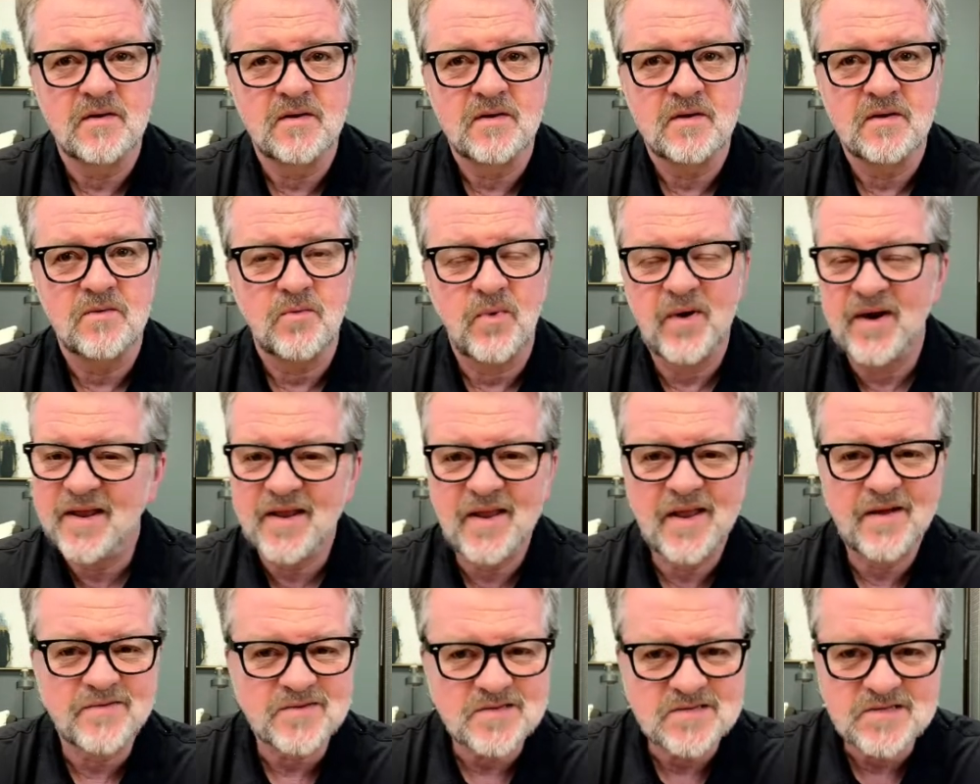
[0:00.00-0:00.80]
We
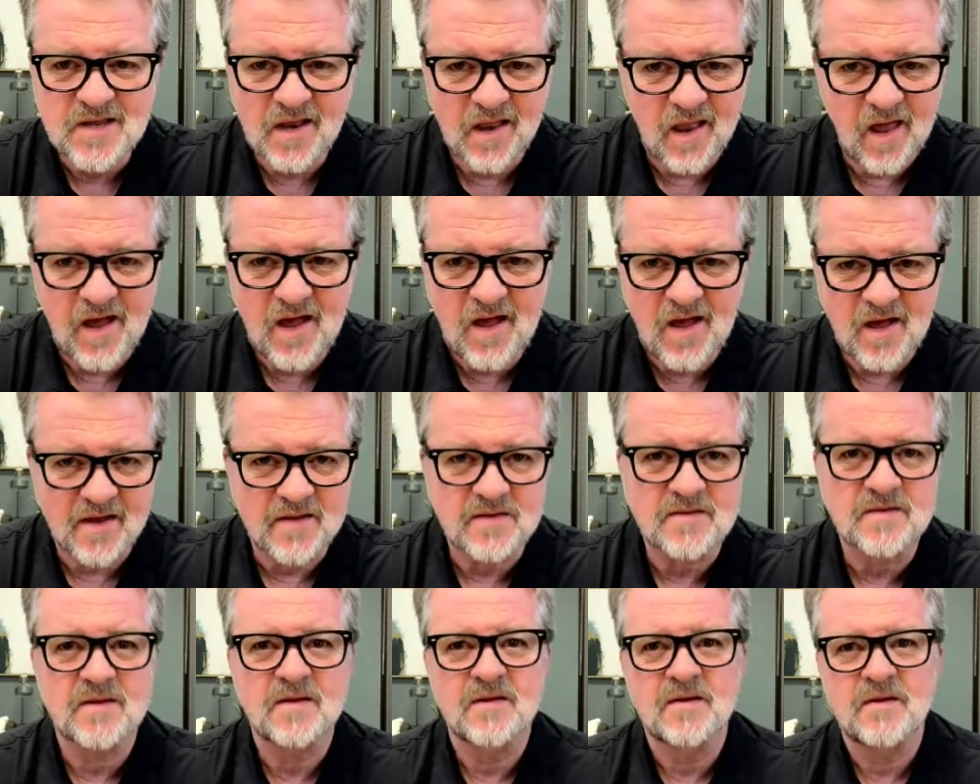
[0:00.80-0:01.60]
didn't have a salon.
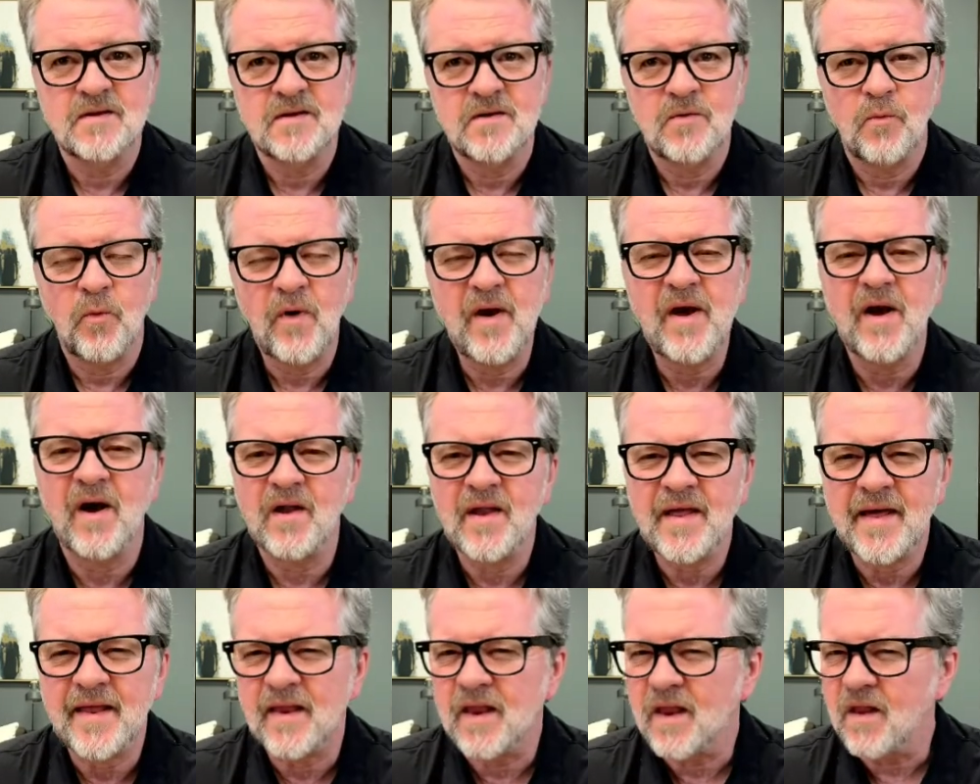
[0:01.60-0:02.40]
We all
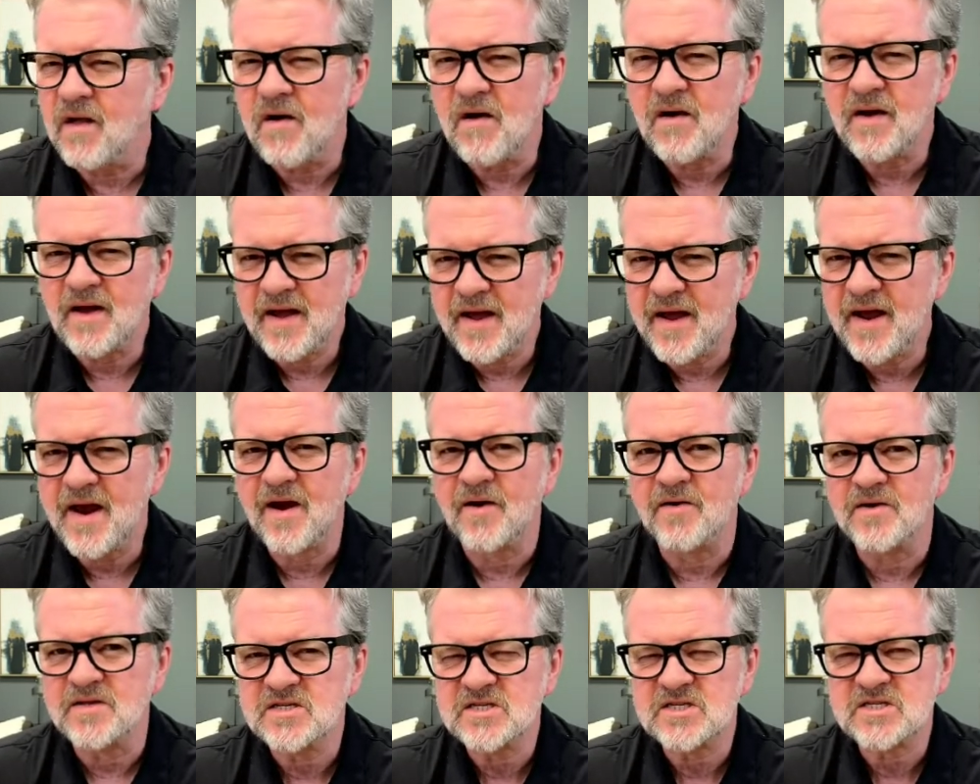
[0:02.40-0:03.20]
had long
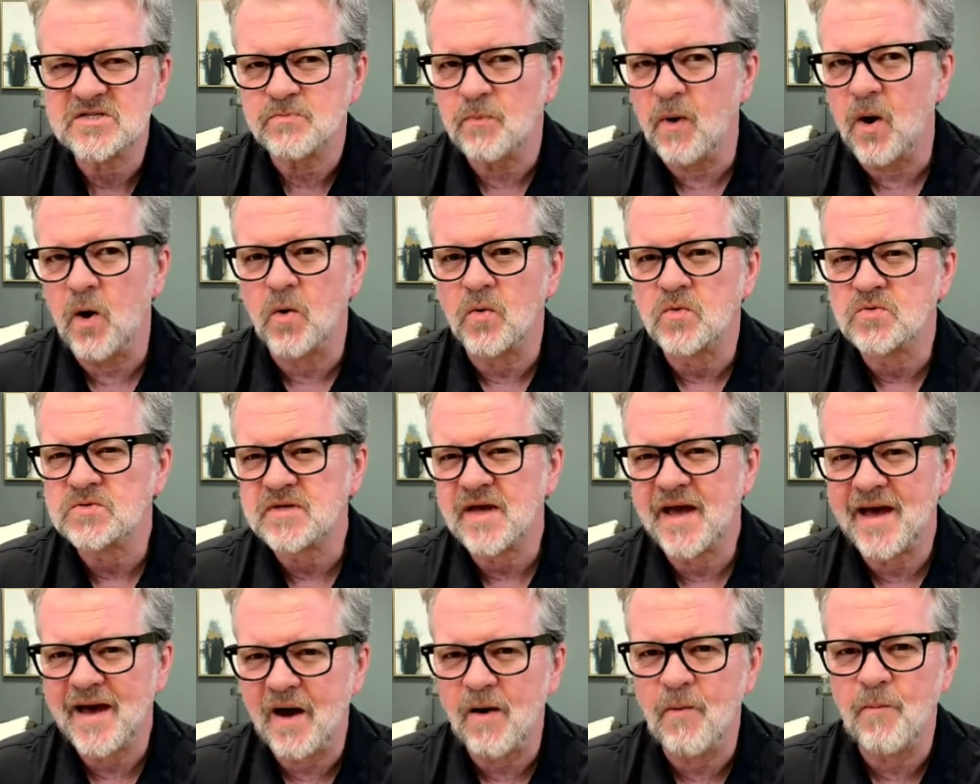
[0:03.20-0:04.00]
hair and smoked
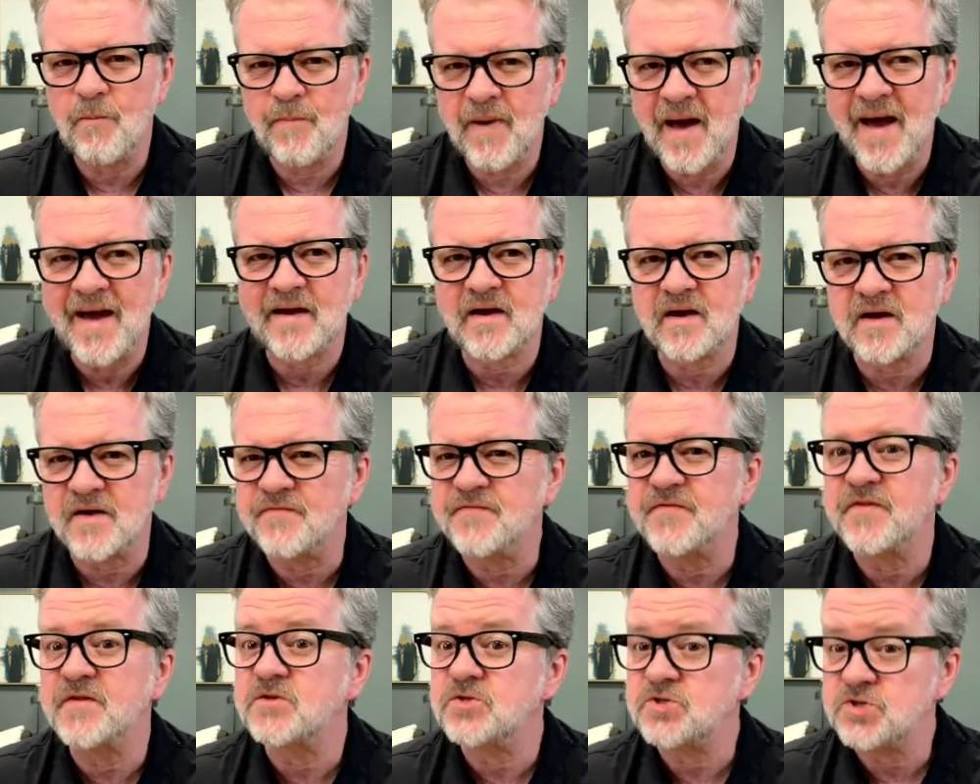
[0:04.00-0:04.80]
out back of
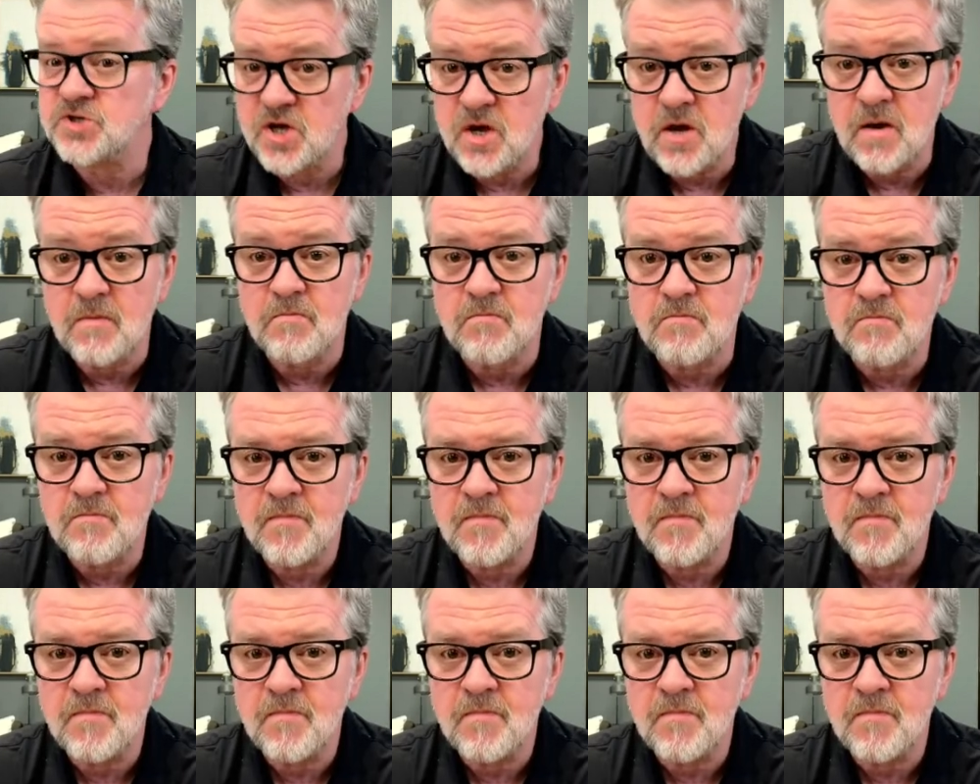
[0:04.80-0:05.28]
the gym.